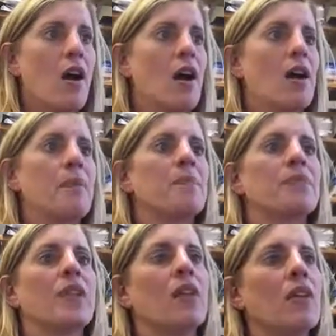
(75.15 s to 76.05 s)

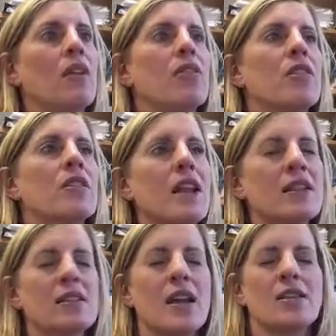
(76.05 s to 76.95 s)
The
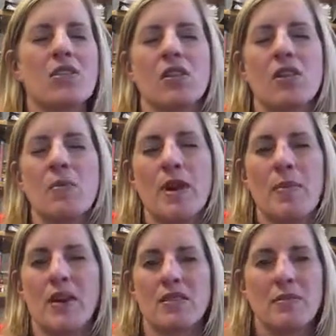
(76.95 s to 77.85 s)
next slides are a little bit
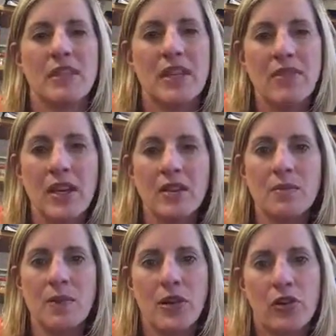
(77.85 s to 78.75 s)
about some
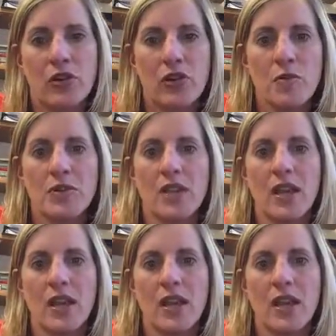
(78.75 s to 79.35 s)
deviant peer groups.